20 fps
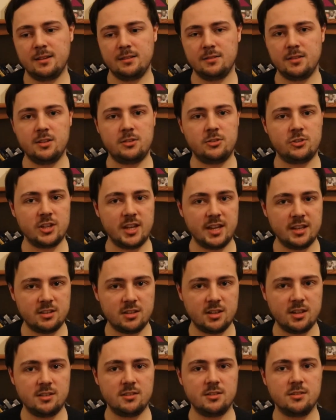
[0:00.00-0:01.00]
the chase
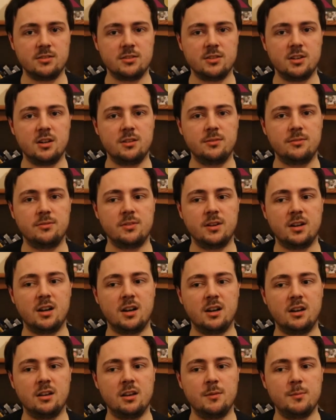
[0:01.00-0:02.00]
scenes and stuff
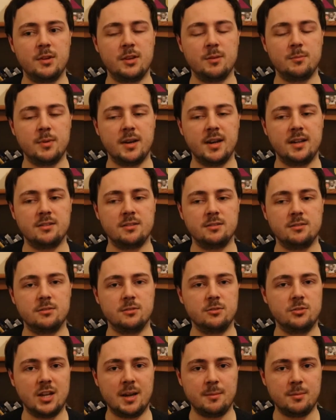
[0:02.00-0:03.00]
could be compared
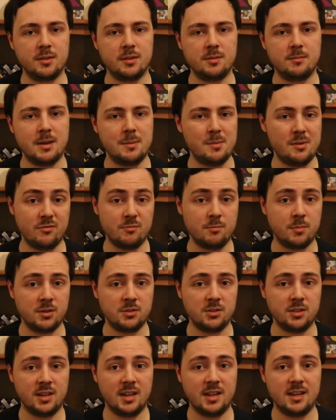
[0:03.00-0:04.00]
to Chaplin, maybe even
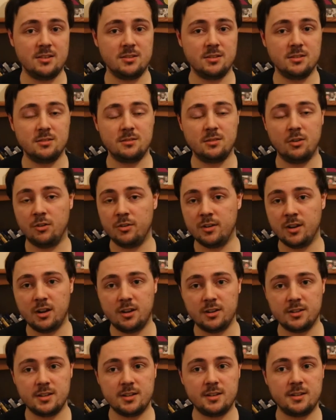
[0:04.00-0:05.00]
Buster Keaton, Lauren
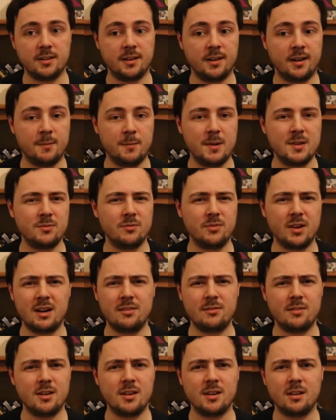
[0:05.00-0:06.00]
Hardy. It's very,
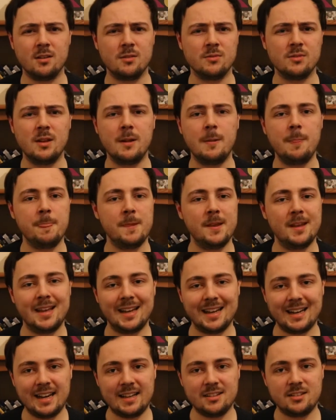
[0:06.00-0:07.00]
very kind of
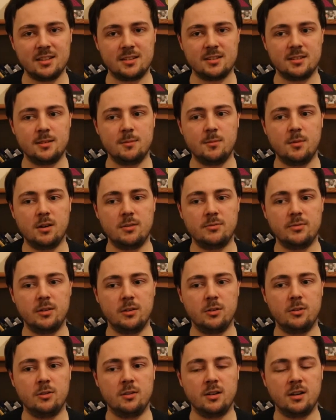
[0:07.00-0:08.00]
classic cinema
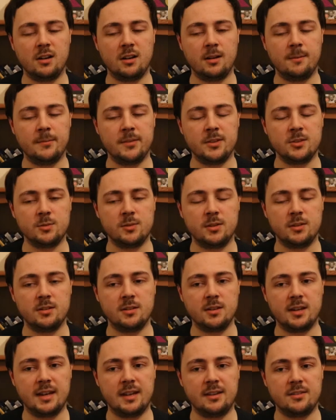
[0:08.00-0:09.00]
feel, this one.
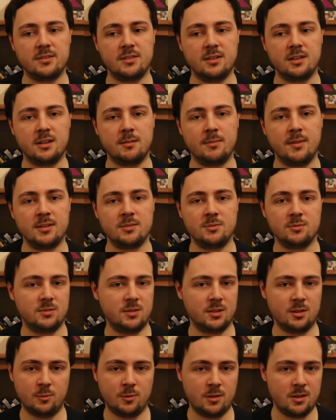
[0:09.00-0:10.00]
And that's,
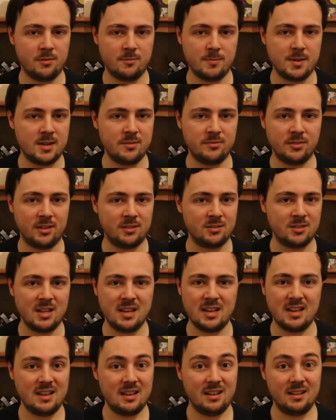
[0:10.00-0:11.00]
you know, one of the many things
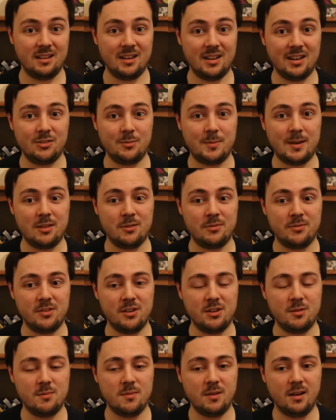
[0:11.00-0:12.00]
I love about the
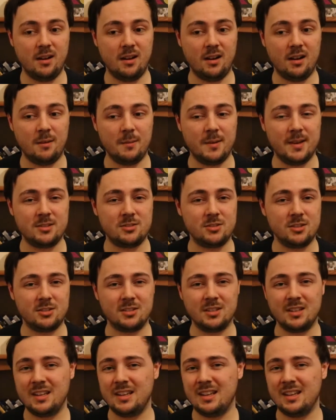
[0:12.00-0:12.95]
film. It's just,